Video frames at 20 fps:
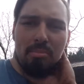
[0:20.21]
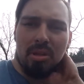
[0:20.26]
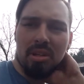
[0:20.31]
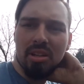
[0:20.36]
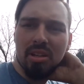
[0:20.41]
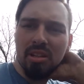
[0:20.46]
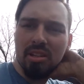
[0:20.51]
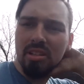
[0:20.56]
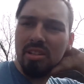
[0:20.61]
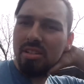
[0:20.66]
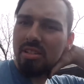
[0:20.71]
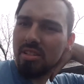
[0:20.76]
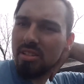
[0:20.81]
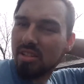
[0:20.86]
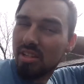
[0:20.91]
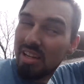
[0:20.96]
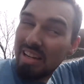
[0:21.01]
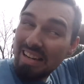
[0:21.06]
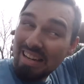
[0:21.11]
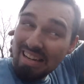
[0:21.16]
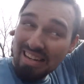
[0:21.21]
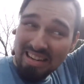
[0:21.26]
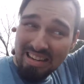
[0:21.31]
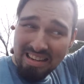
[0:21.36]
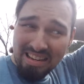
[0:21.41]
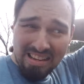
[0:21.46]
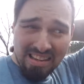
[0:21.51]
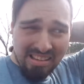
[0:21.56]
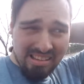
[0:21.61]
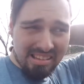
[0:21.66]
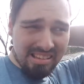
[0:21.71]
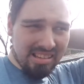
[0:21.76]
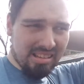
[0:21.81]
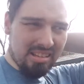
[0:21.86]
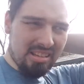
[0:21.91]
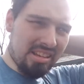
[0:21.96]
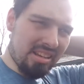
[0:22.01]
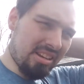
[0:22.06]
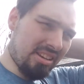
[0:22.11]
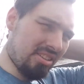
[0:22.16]
because
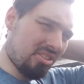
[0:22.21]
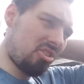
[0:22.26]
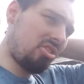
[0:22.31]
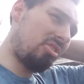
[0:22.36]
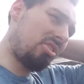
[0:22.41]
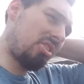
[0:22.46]
it's getting a little